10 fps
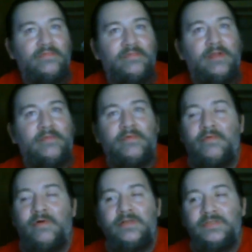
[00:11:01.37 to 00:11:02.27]
or whatever it
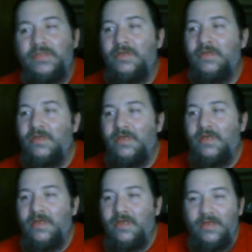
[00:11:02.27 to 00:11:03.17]
was.
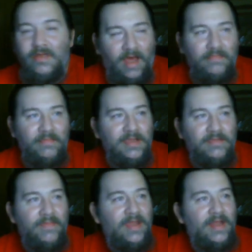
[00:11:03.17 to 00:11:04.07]
I'm like,
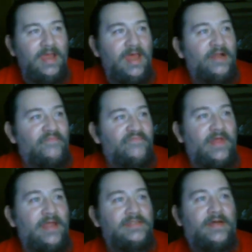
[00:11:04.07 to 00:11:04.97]
man, I had a
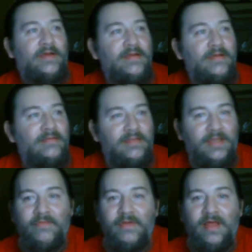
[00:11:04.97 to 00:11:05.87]
flat tire.
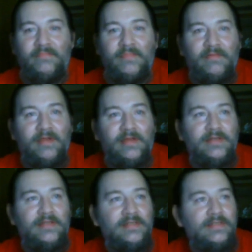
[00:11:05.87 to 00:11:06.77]
That went on my
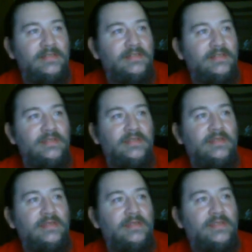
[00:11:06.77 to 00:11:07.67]
record?
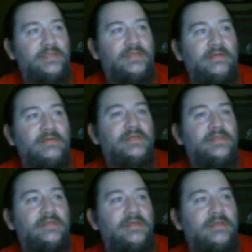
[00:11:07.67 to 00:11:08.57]

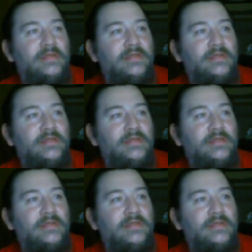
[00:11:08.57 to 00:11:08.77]
Seriously?